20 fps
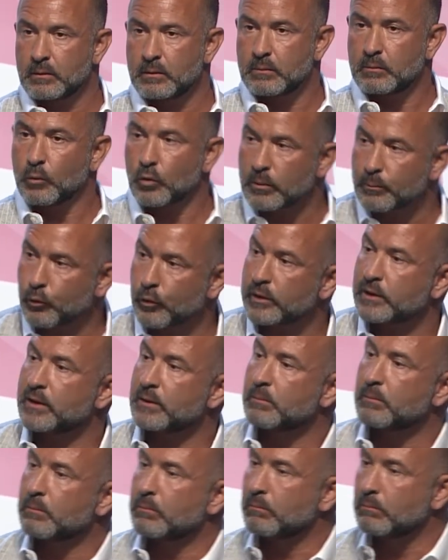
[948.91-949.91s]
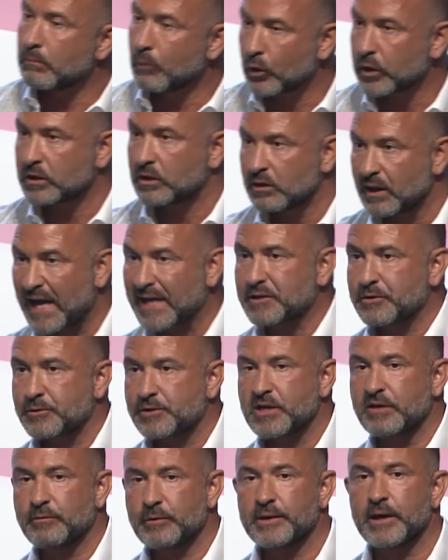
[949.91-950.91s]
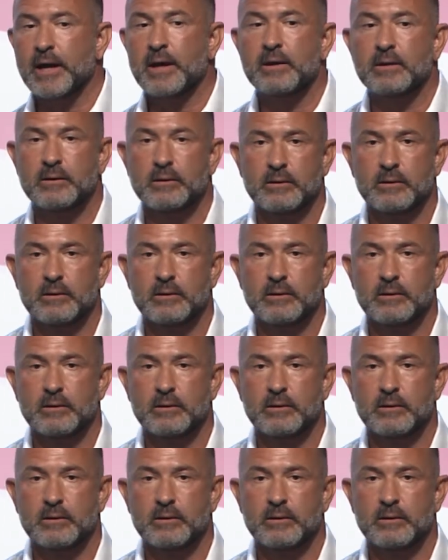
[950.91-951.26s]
more importantly, more collectors every day.